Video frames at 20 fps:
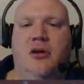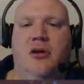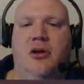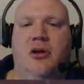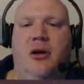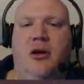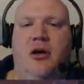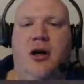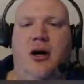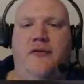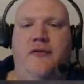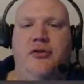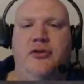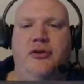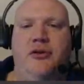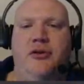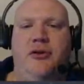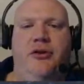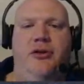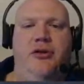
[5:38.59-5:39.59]

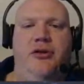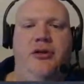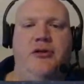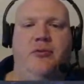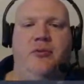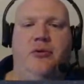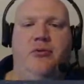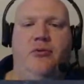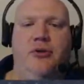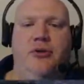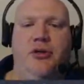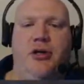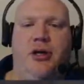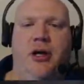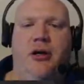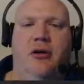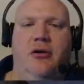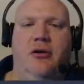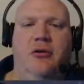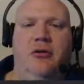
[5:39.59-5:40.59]
Obviously, this one was an
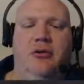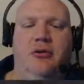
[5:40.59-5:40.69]
error.